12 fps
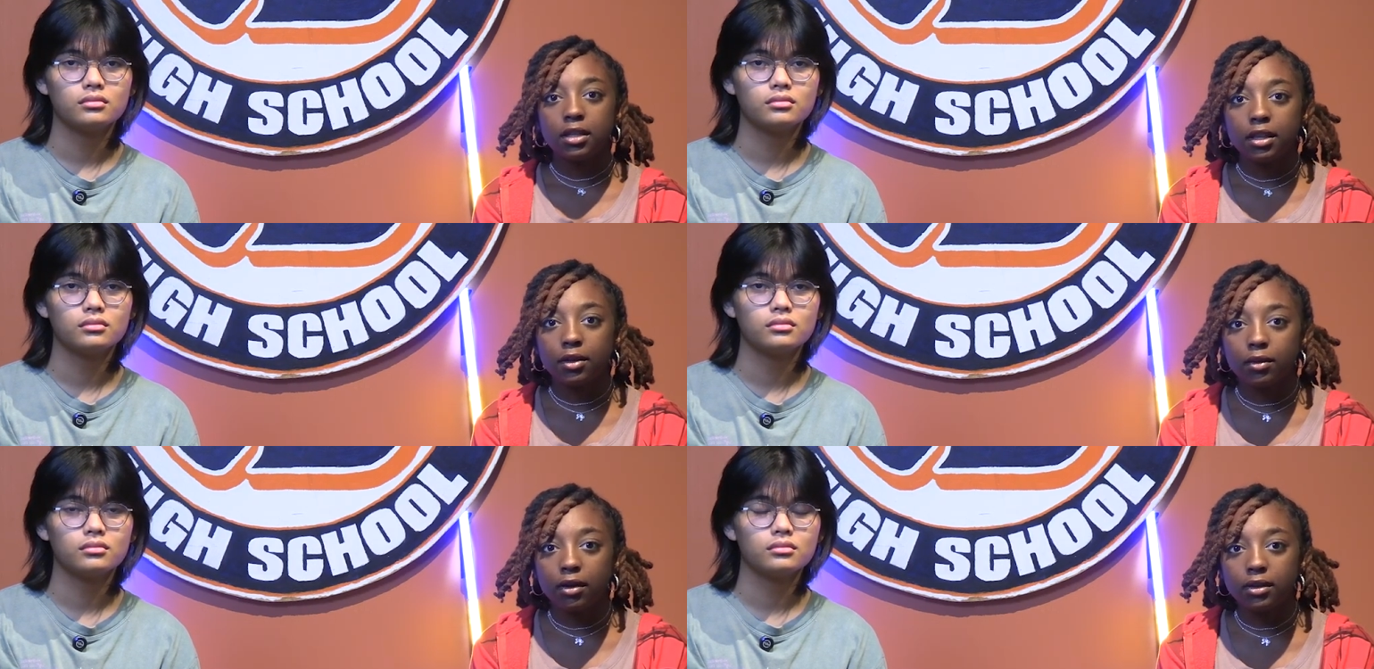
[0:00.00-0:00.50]

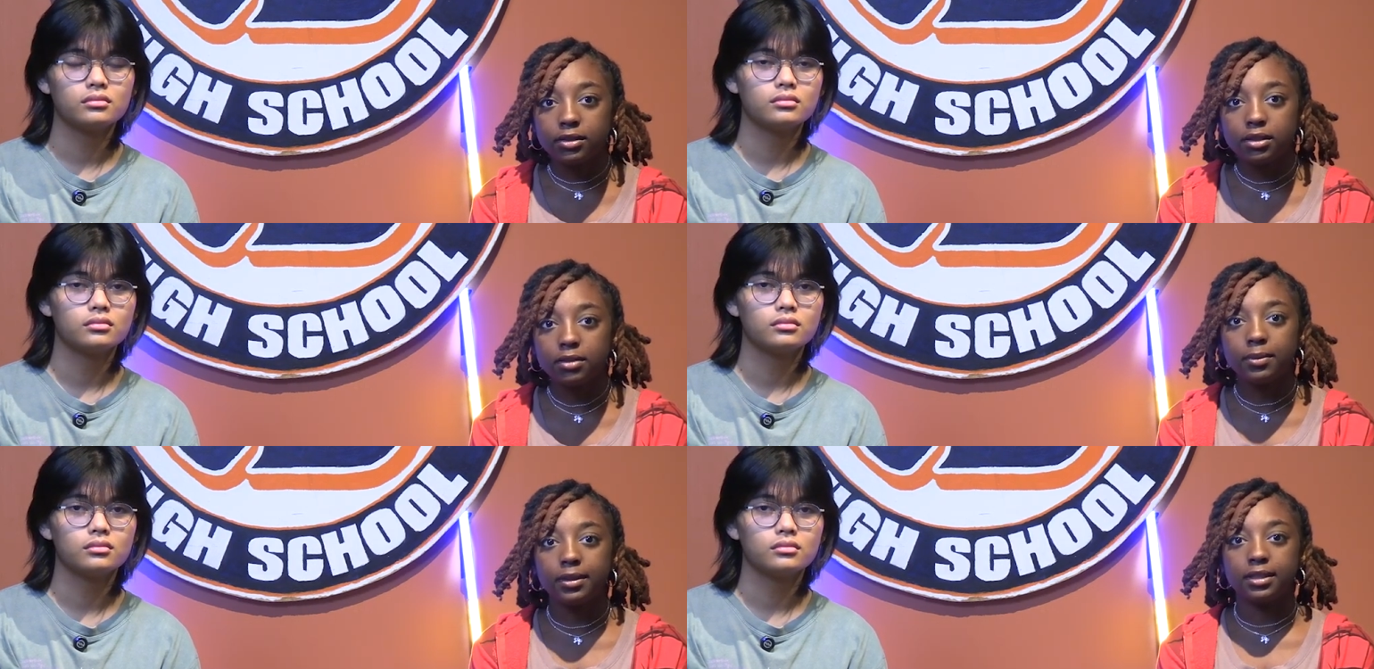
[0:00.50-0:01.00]
Speaker 1: There will
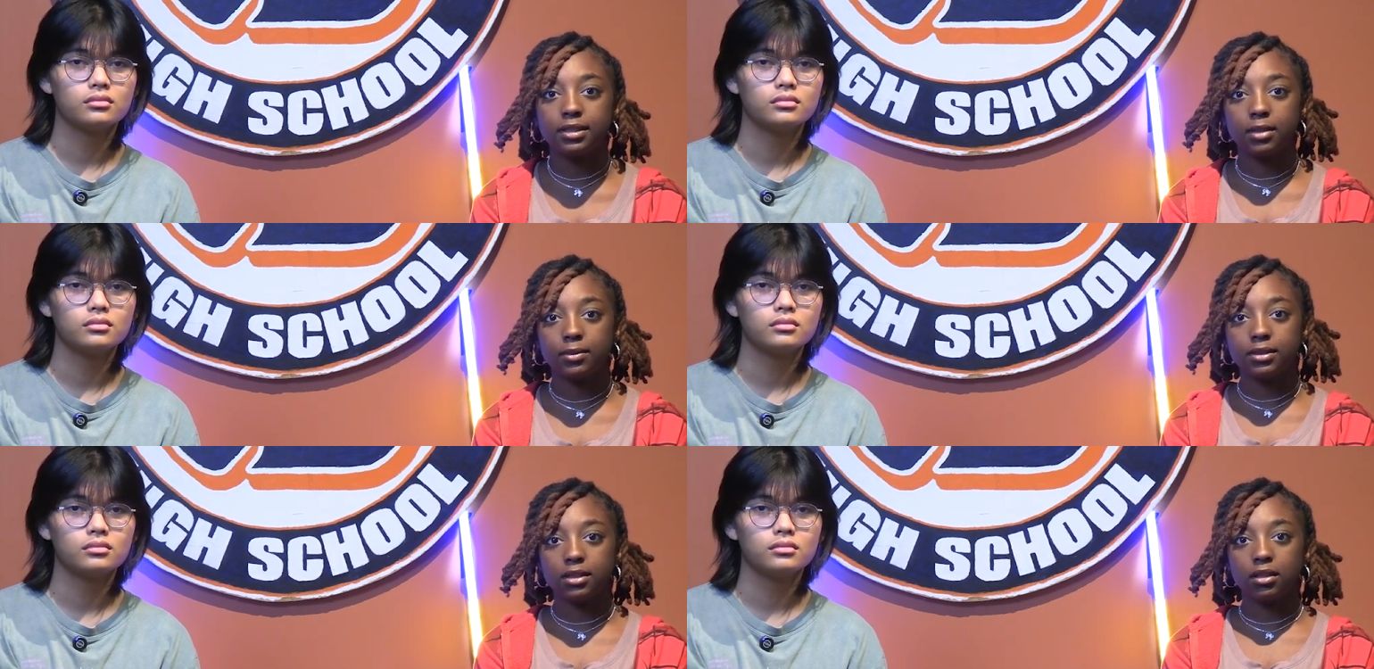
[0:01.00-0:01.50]
also be a
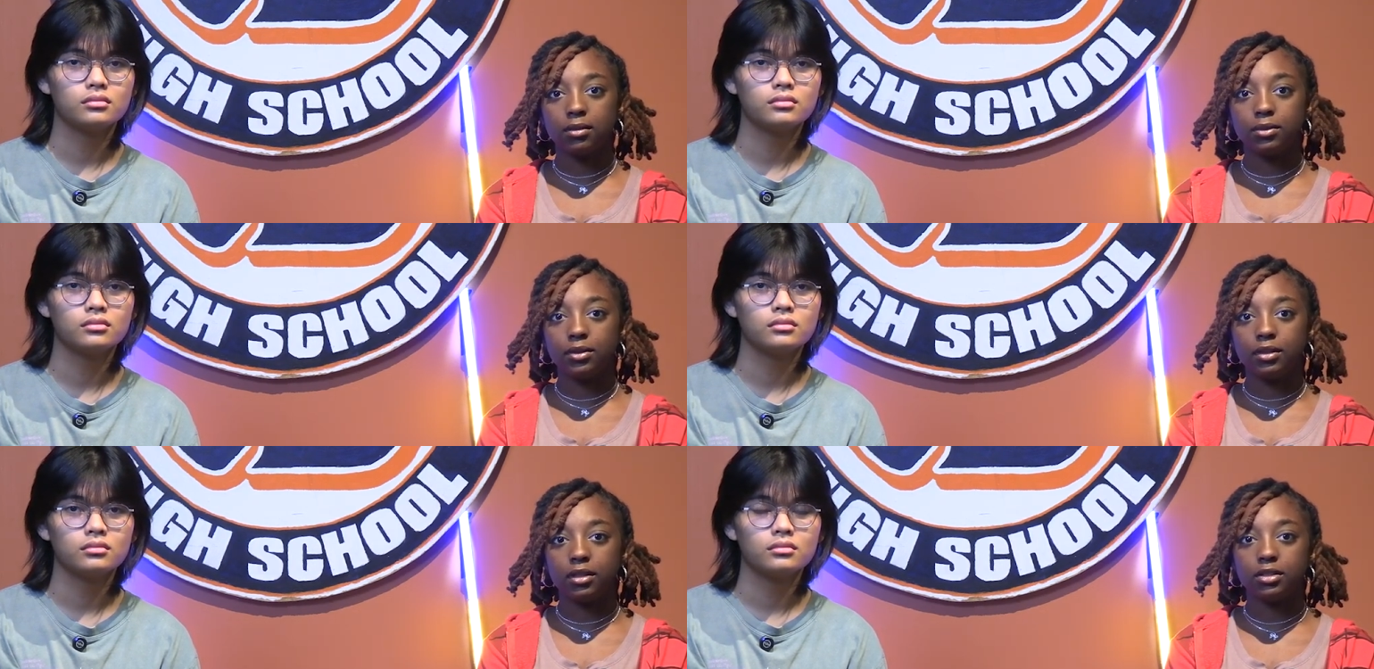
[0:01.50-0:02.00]
table set up
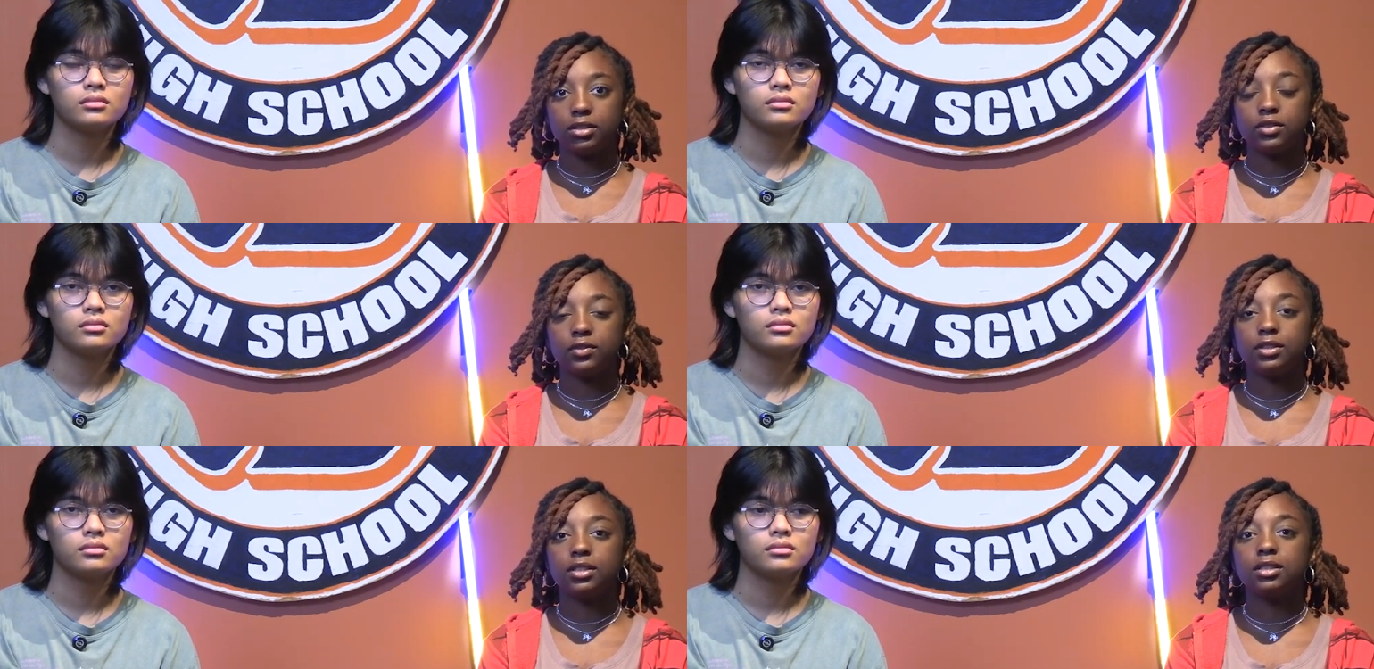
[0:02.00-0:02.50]
during lunches
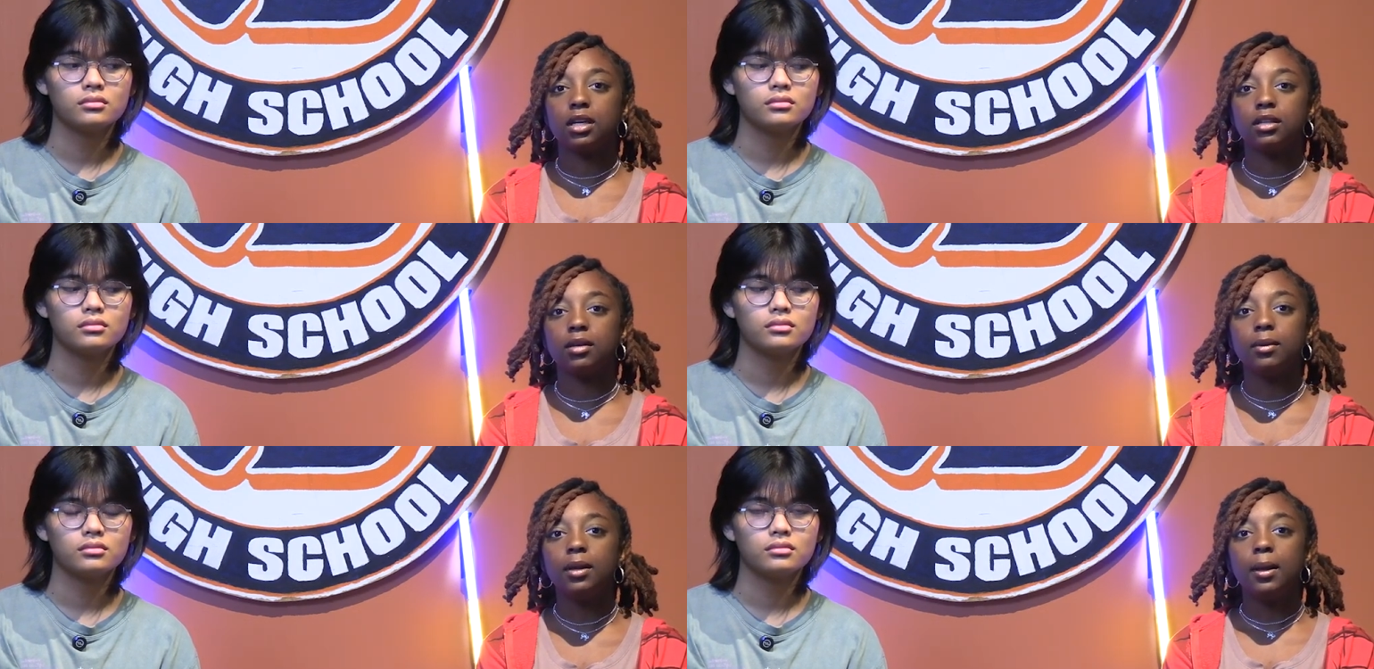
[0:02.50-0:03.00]
for you to sign
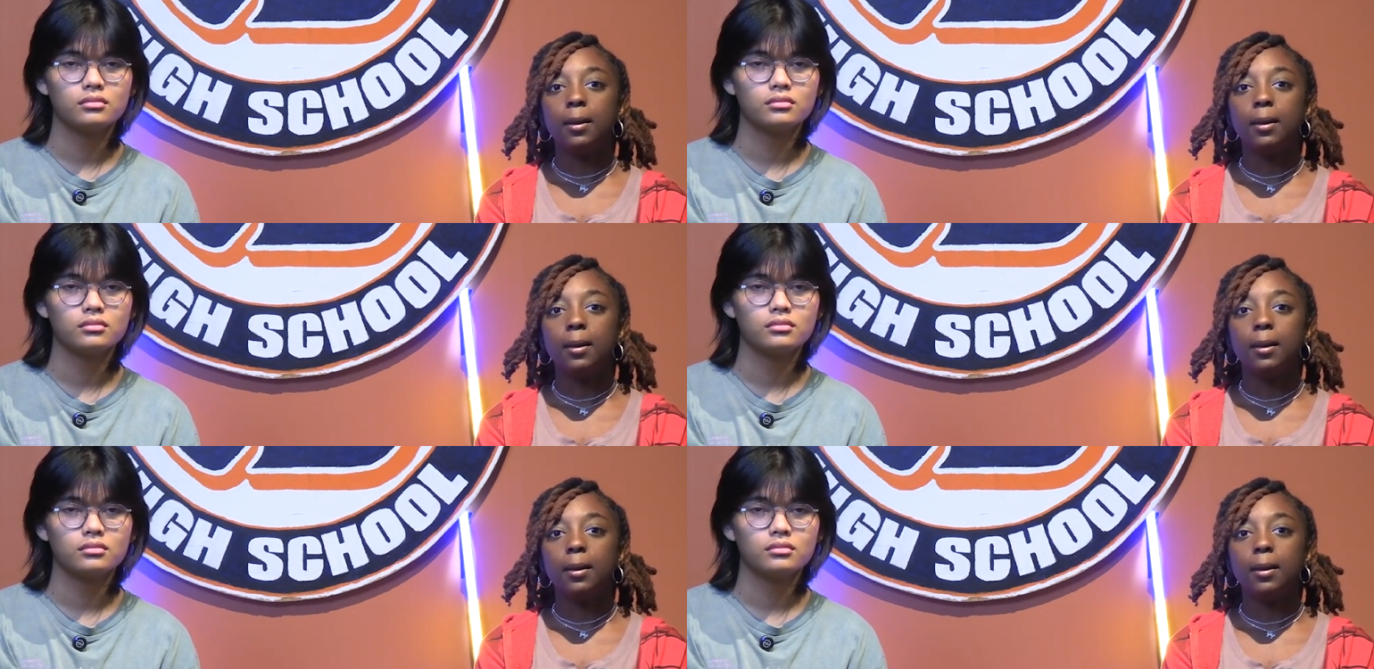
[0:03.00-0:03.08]
up.